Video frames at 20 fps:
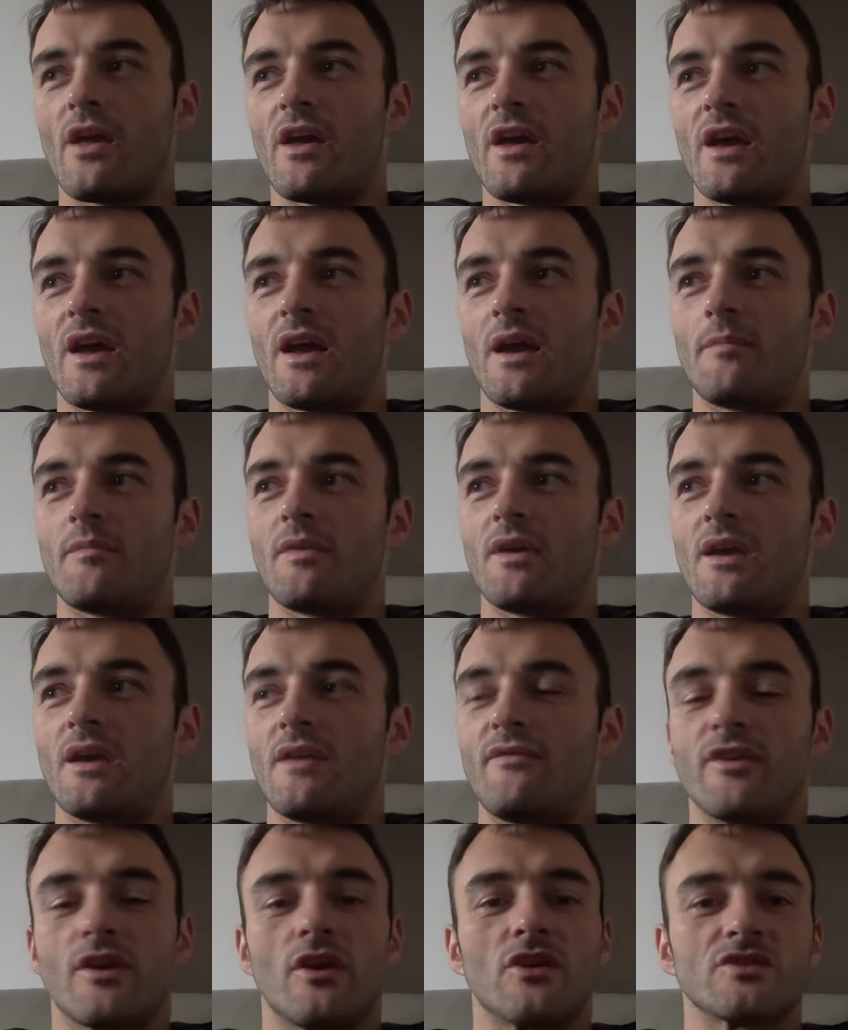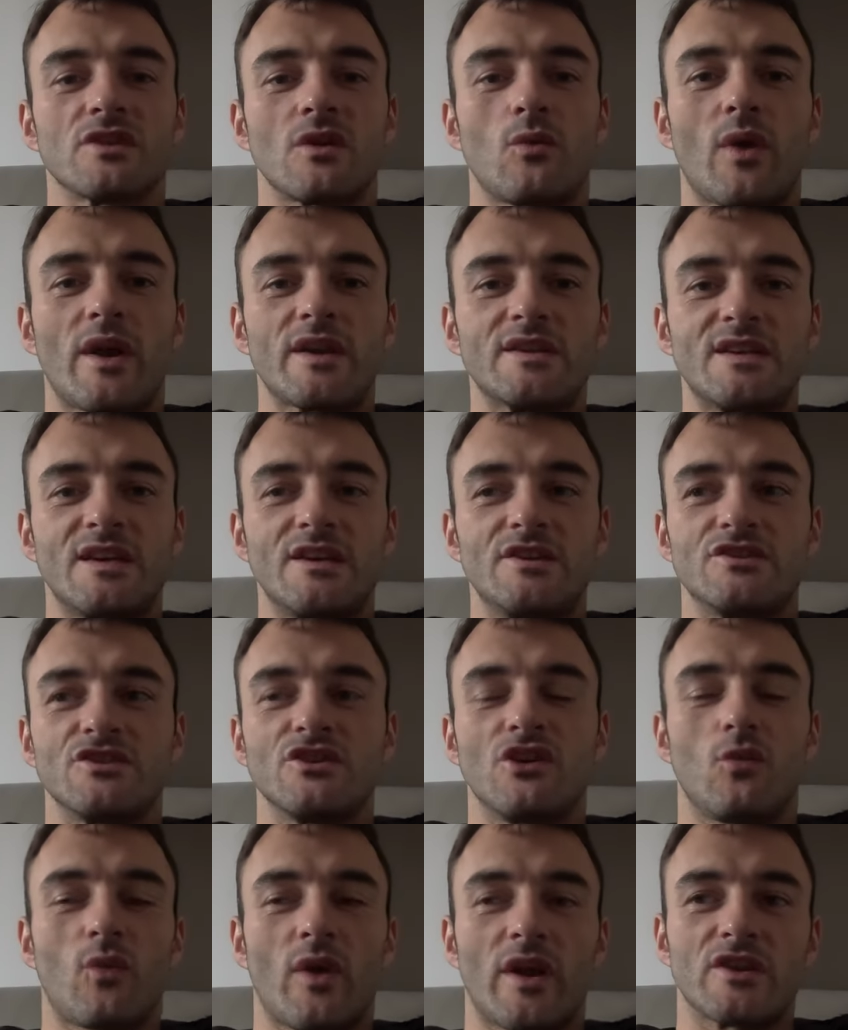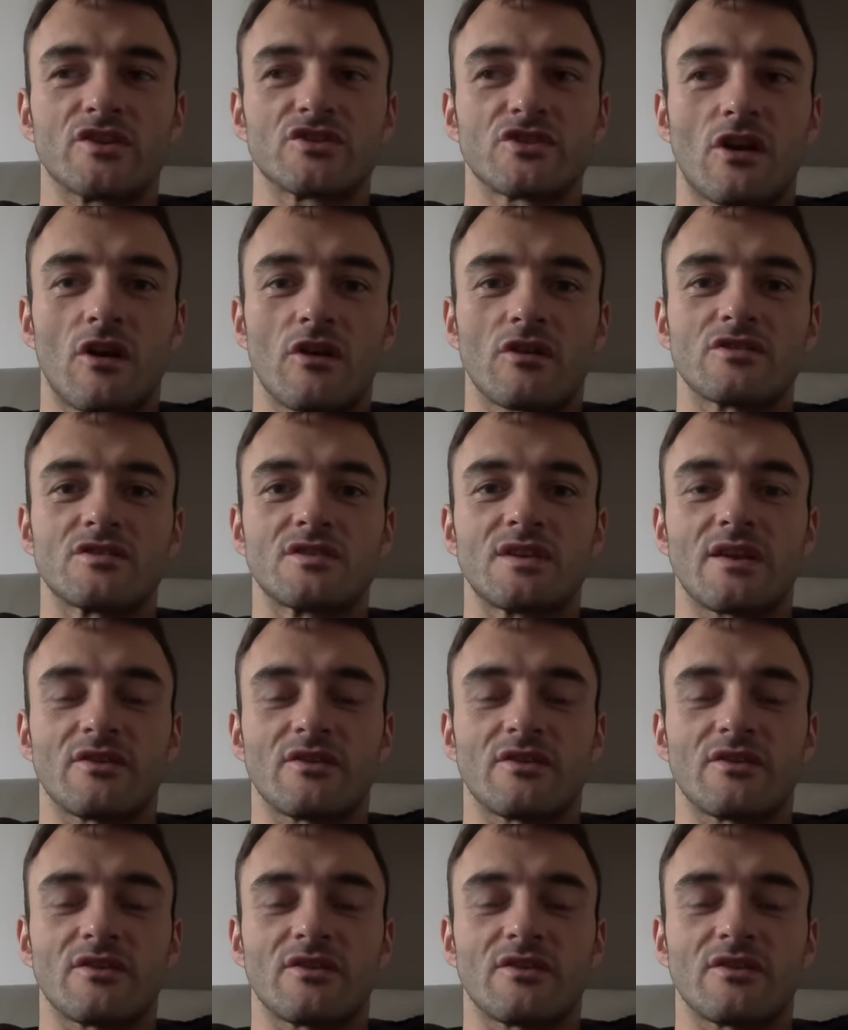If it goes on a white t-shirt or white socks,